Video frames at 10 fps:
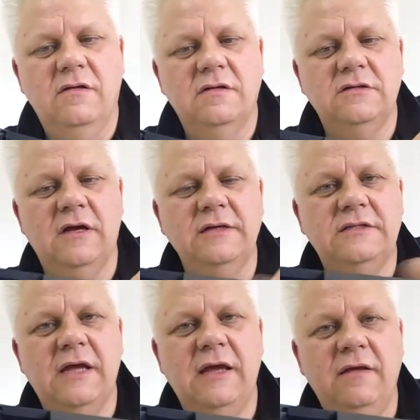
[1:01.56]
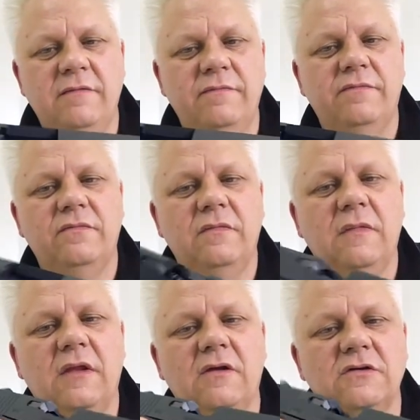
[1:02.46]
Slide stay,
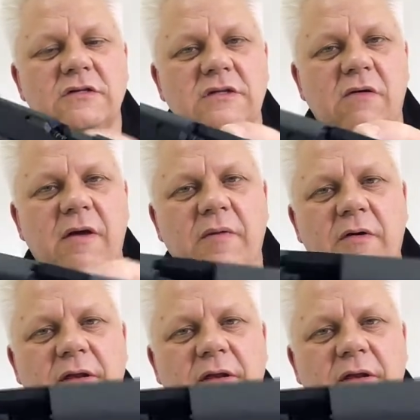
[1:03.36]
because there's no ammo